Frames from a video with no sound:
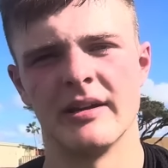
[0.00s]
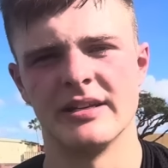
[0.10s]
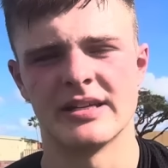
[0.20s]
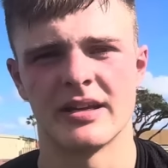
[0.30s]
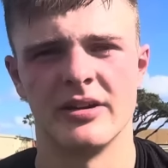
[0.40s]
of
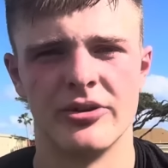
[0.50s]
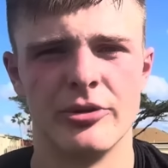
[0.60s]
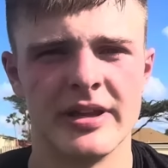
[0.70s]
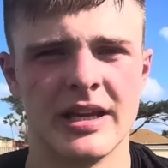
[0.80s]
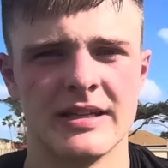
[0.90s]
just going to do
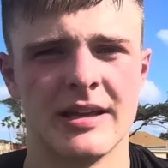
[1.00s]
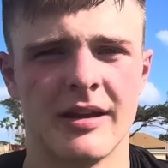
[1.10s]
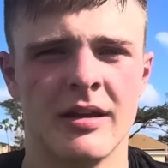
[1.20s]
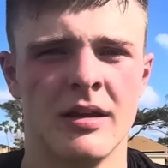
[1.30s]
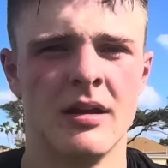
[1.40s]
things that,
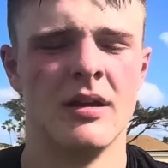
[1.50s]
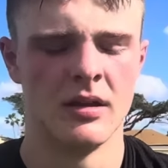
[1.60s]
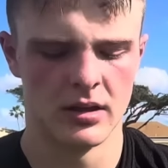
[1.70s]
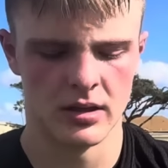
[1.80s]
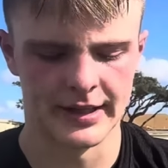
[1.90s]

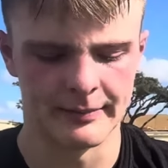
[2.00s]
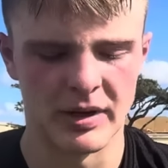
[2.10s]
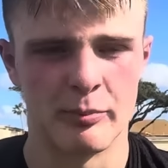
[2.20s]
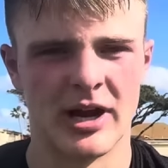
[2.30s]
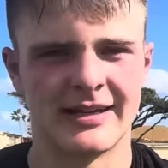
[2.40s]
like my
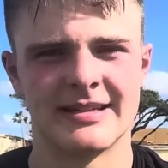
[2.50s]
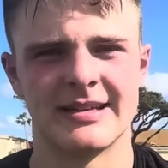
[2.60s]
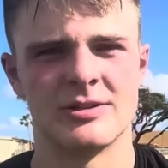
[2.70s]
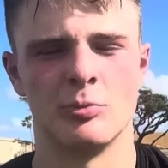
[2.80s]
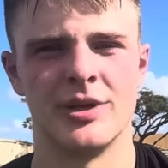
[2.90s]

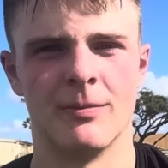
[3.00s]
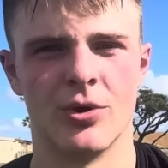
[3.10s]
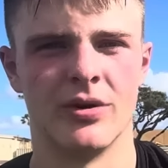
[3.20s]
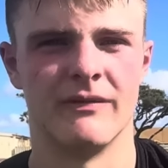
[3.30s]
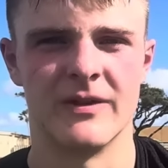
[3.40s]
practices will be
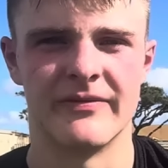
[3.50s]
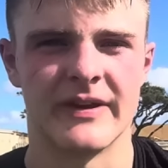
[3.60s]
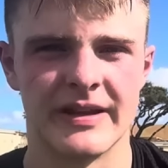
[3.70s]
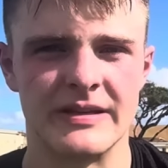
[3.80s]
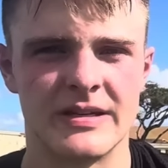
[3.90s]
more of
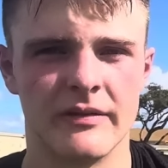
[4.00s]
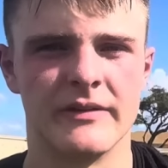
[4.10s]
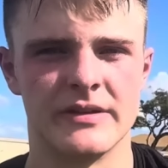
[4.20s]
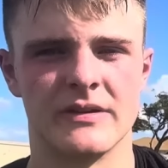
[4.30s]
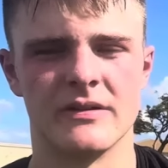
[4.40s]
lifting and stuff
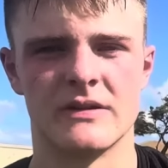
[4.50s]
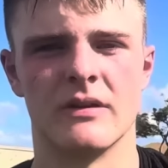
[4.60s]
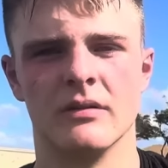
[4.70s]
this year. So